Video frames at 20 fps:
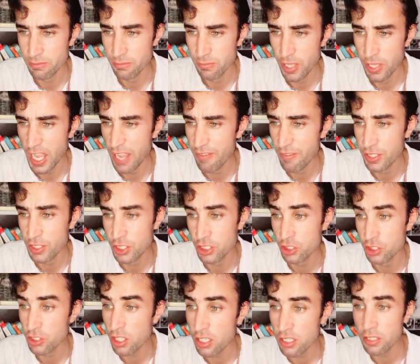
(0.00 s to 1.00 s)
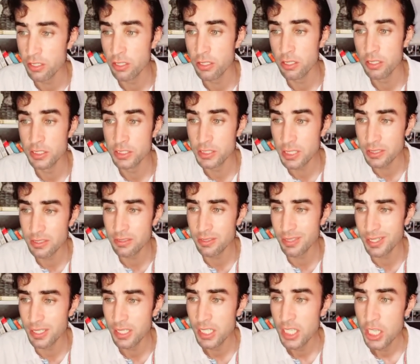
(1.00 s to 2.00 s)
having the
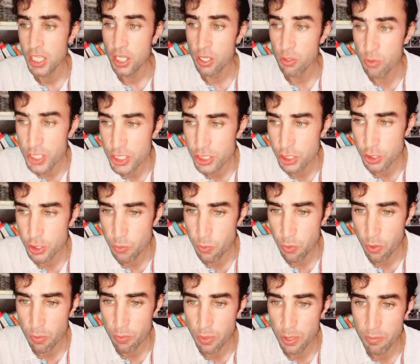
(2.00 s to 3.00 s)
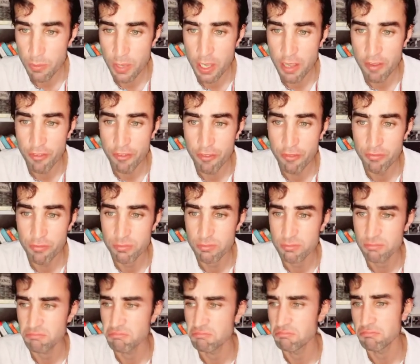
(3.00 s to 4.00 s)
central research problem of
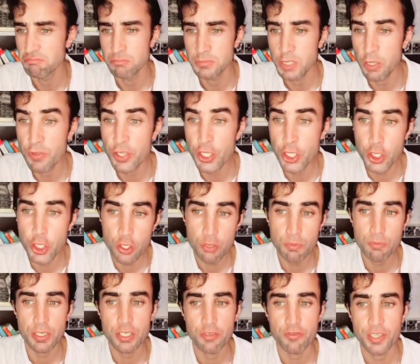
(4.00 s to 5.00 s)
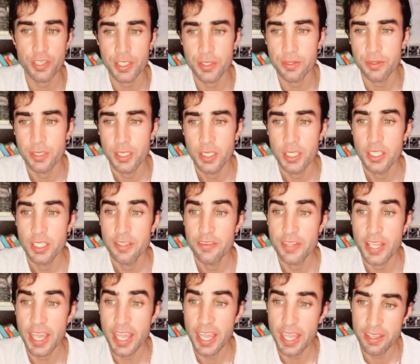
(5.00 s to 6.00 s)
the vacuum between the
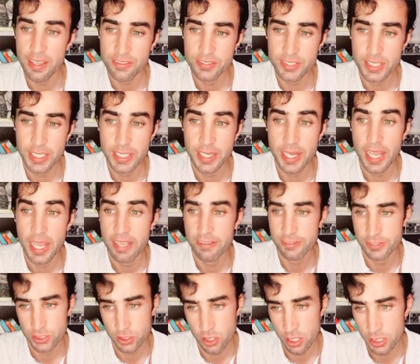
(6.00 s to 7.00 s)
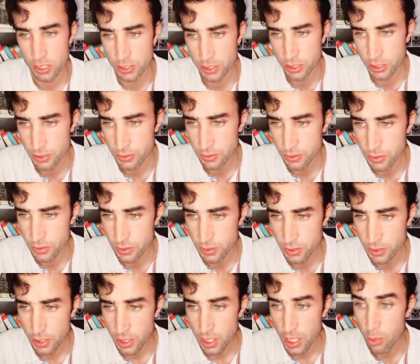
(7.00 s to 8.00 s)
haves and haves not.
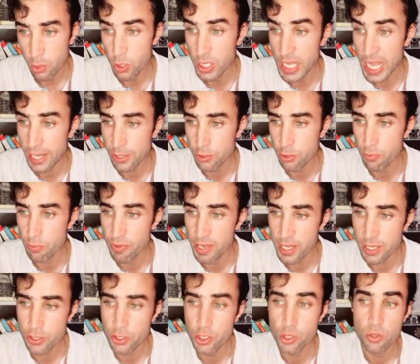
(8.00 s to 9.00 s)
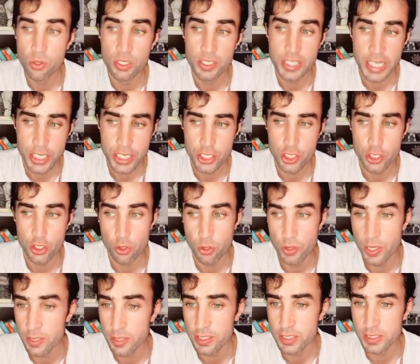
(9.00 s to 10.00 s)
I would like to bring your attention to
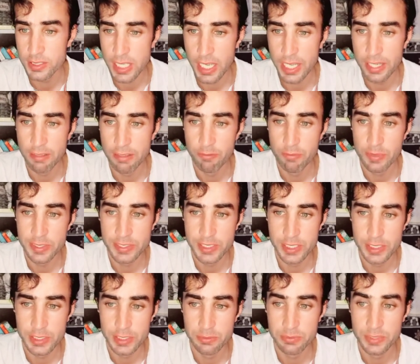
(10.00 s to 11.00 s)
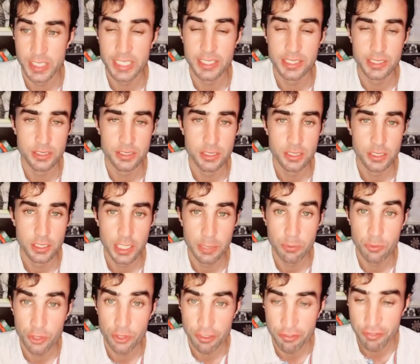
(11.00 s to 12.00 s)
another side of Marxism, that is
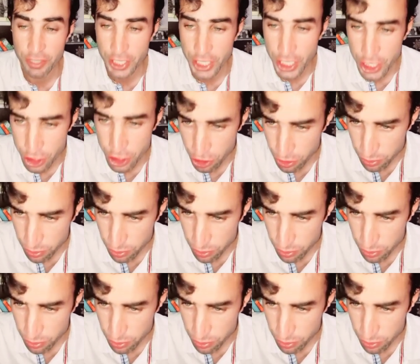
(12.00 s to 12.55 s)
commodification.